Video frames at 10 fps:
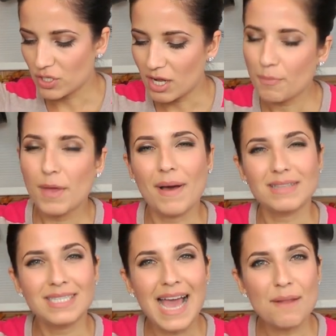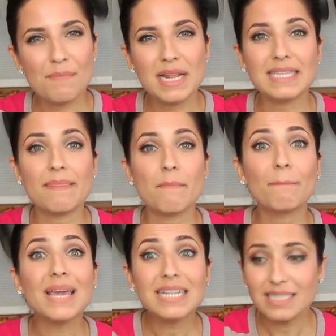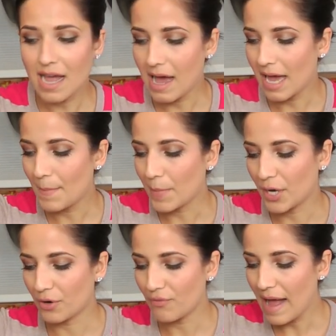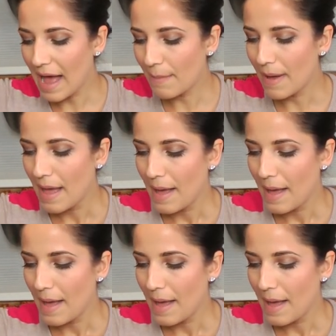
So that'll be about 10 minutes. In the meantime, I'm going to grab